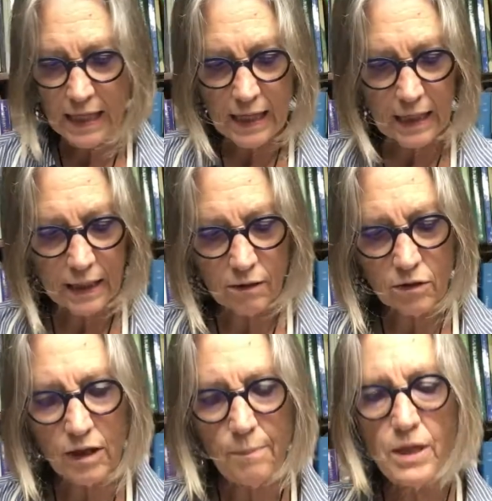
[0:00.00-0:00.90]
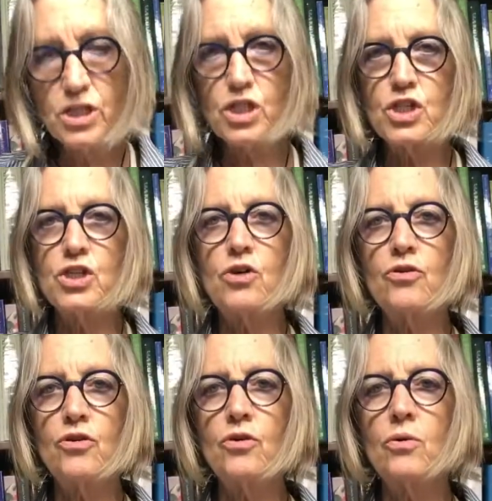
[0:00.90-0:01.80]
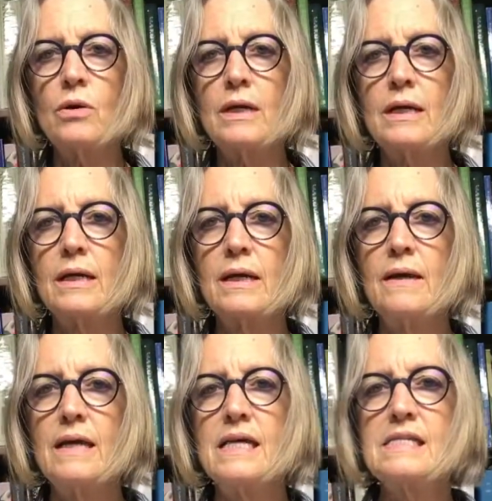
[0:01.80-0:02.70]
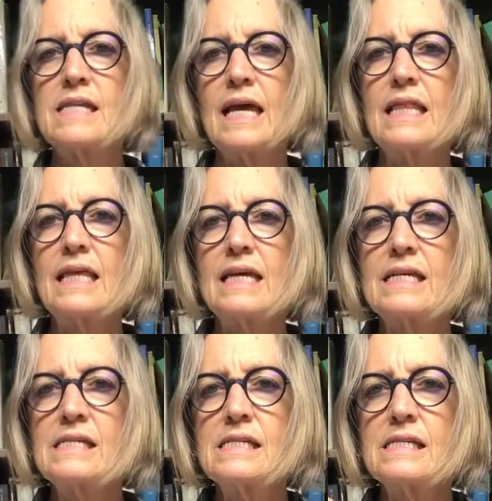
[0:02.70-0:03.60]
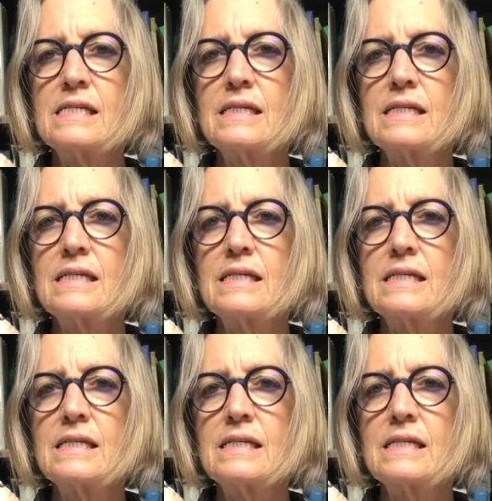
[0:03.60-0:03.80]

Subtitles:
The little clip I just showed you is like this,